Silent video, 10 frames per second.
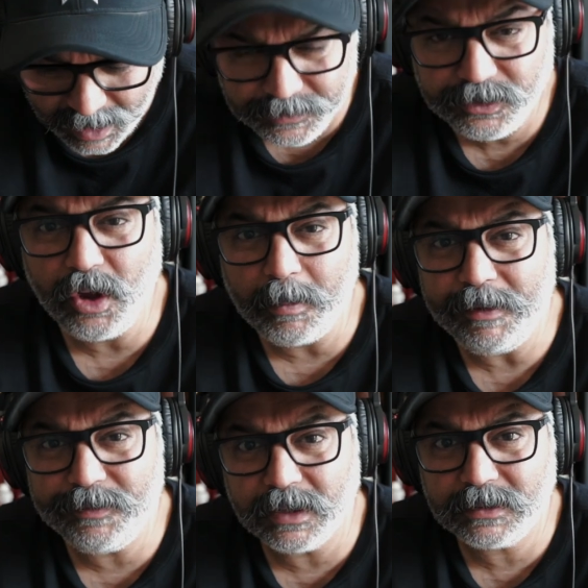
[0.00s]
this is not
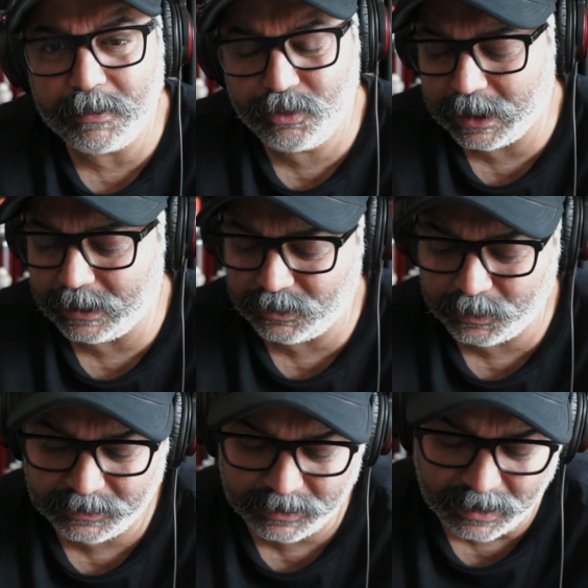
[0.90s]
my first time drinking this
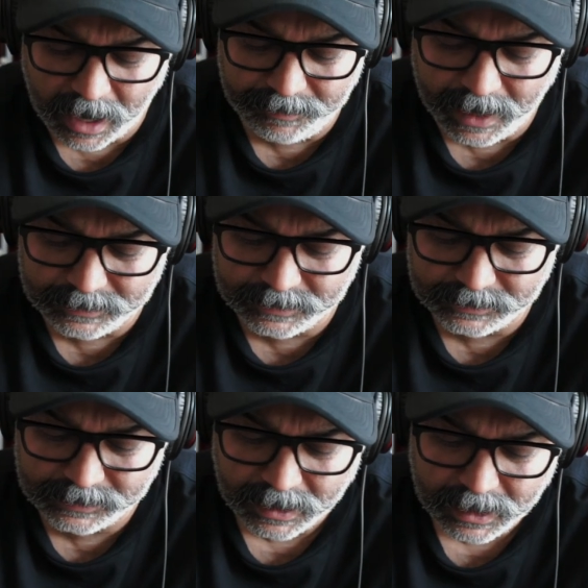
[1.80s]
whiskey. I've had
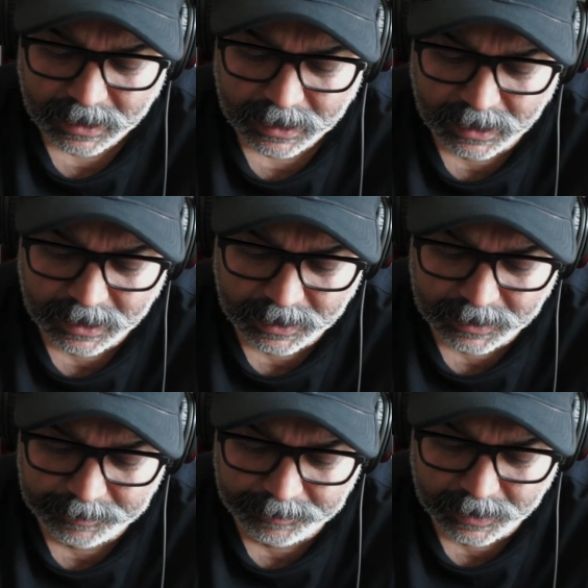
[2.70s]
this, uh,
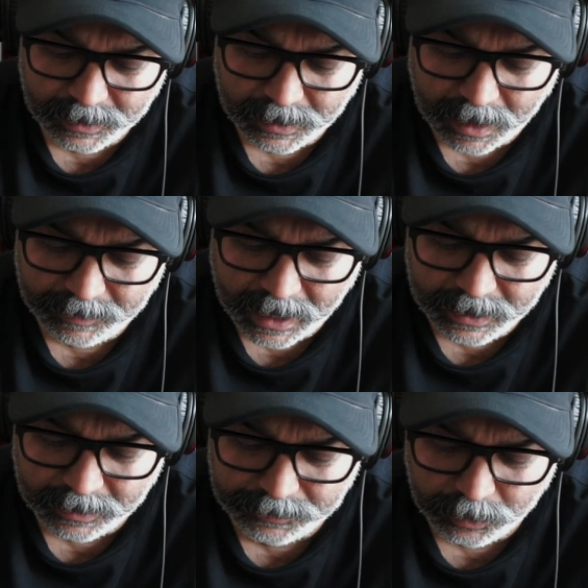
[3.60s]
uh, I've
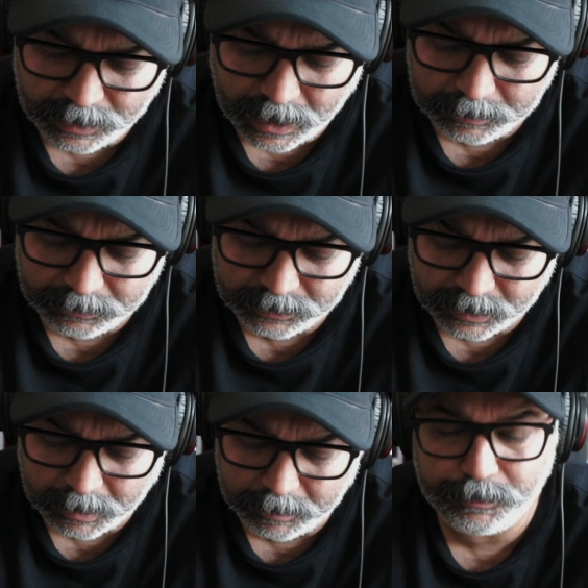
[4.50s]
had it a few times
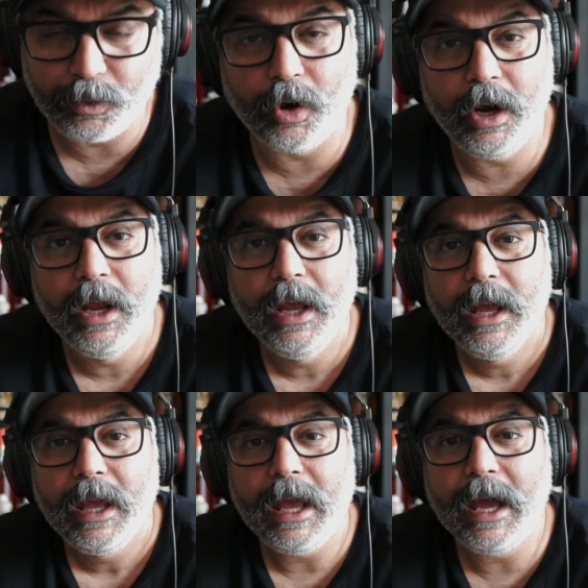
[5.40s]
uh, before
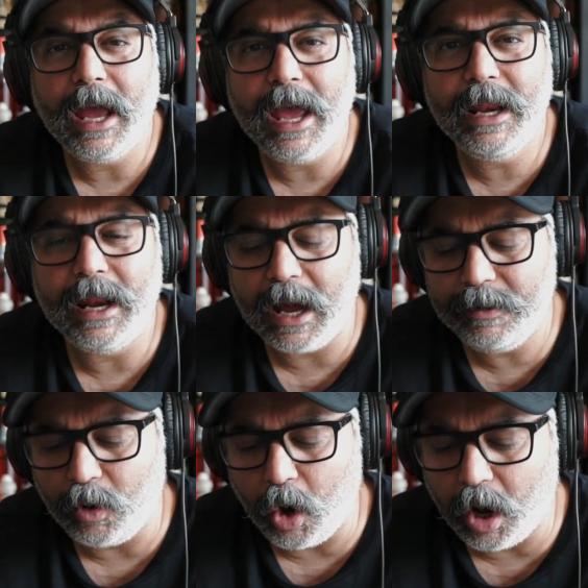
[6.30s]
uh, and
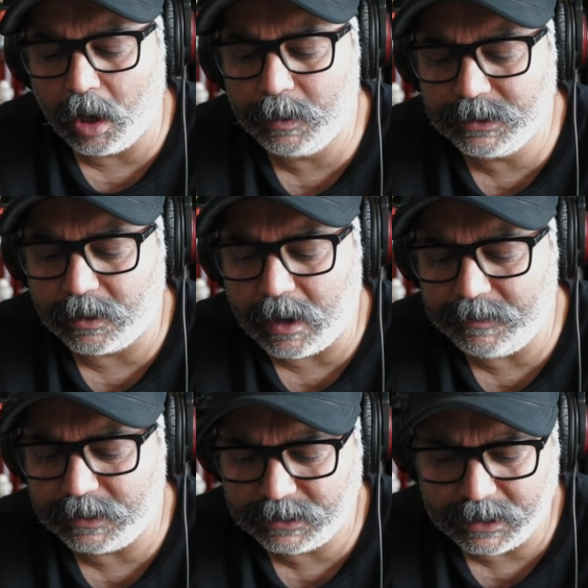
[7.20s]
I've always
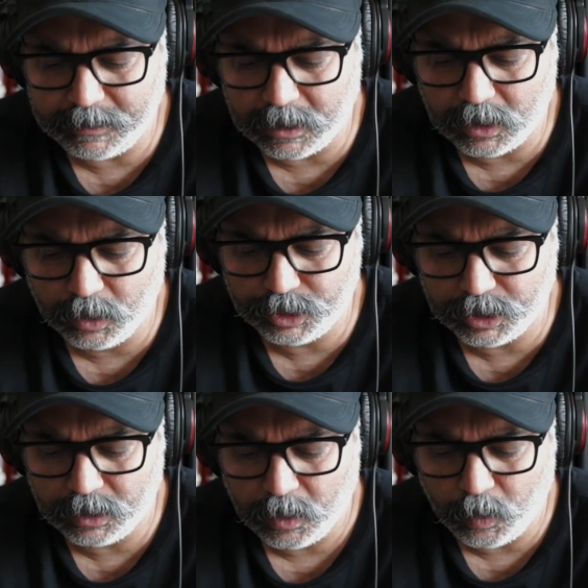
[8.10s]
arrived at the same
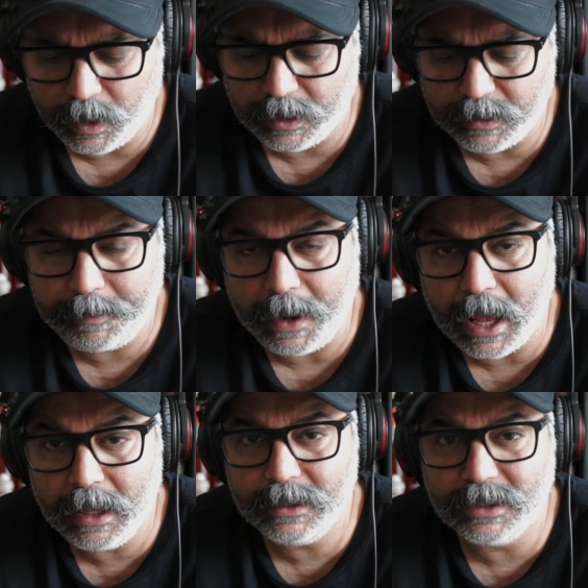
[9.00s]
conclusion where the
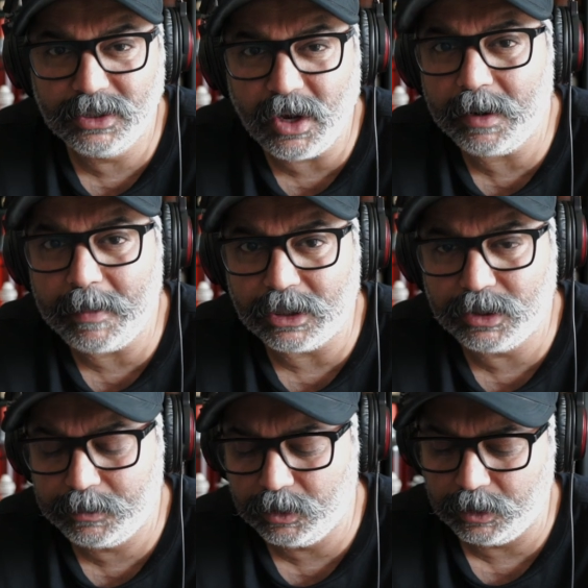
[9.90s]
palate does not match
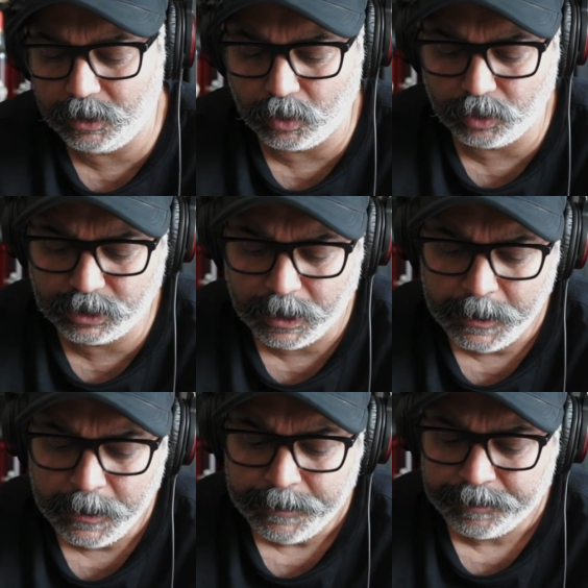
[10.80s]
up to the nose.
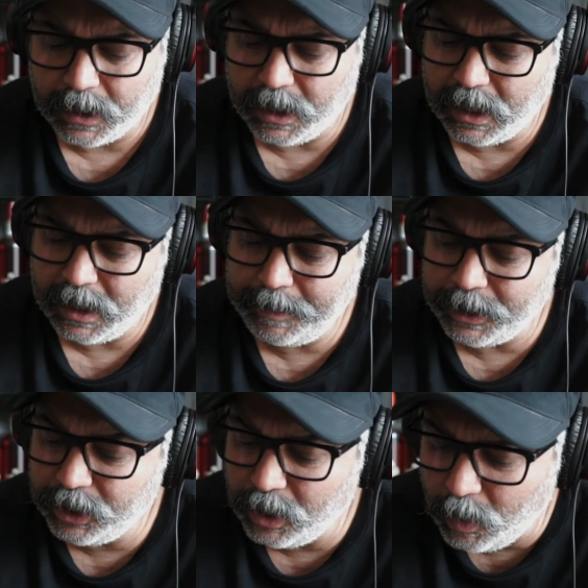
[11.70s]
Uh,
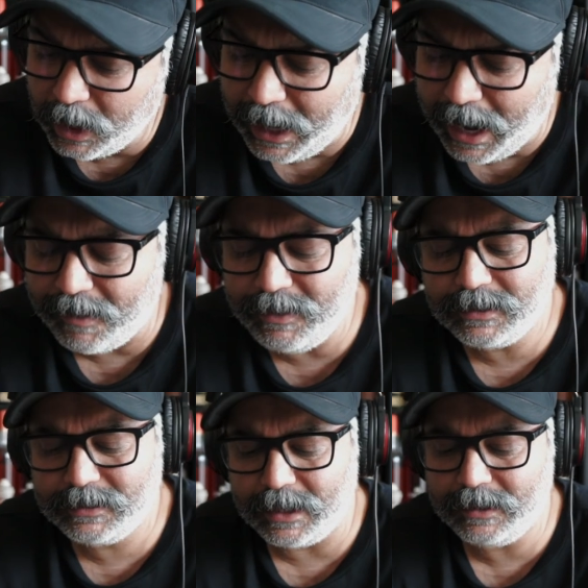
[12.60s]
but you know what? Having
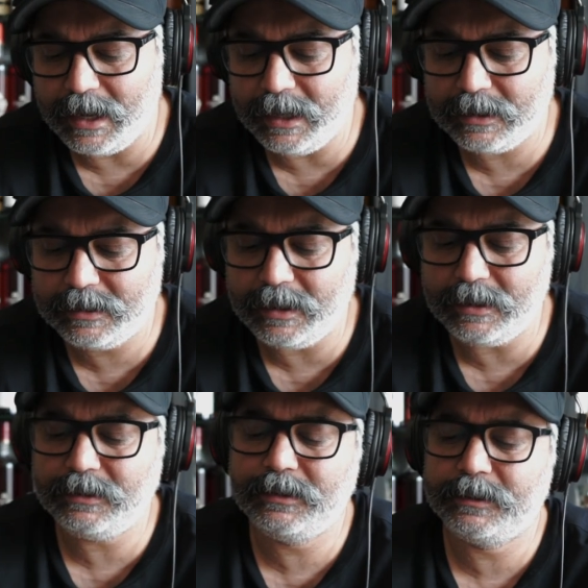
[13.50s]
said that,
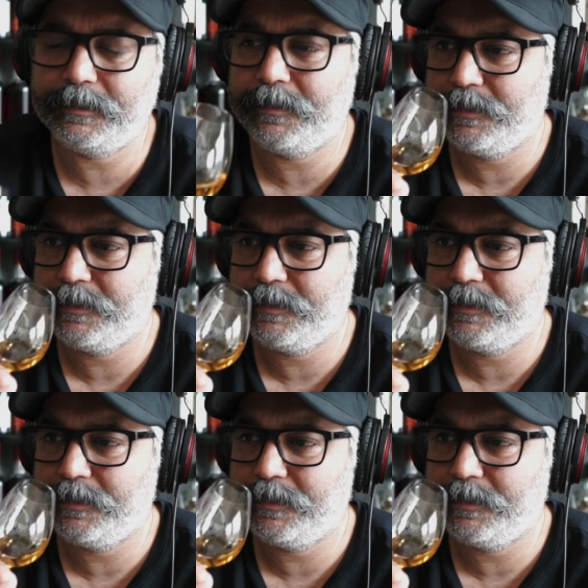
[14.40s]
there's